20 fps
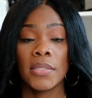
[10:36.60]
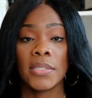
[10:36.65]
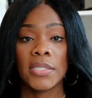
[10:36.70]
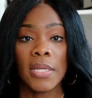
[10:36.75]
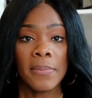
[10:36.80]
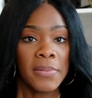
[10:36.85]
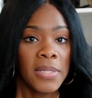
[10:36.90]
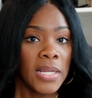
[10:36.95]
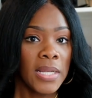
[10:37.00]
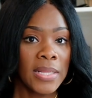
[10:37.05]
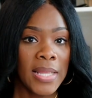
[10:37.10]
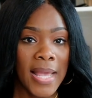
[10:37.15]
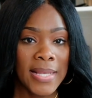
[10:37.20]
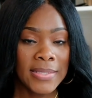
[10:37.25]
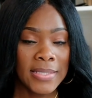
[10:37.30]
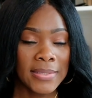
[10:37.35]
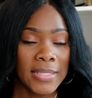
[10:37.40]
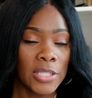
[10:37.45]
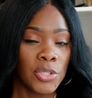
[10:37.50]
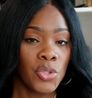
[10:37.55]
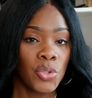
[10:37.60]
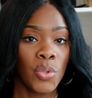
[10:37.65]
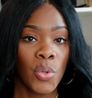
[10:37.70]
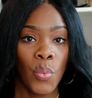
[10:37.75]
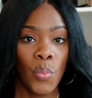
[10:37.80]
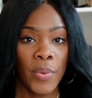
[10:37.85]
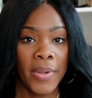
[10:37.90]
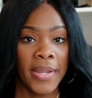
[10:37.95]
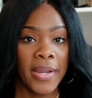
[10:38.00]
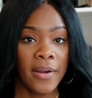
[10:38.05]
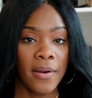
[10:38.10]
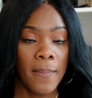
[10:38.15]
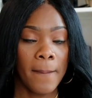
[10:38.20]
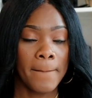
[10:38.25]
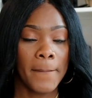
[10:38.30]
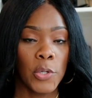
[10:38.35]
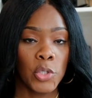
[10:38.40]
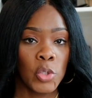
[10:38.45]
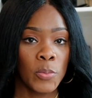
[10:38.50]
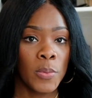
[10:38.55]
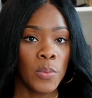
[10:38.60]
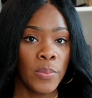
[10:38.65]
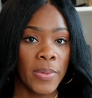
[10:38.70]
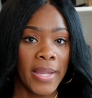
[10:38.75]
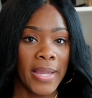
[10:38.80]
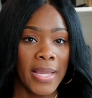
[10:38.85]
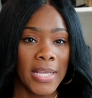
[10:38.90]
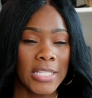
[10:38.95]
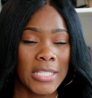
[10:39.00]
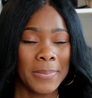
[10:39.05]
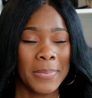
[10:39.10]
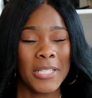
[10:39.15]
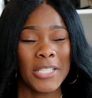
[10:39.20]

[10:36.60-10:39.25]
Something classic that you can wear multiple ways,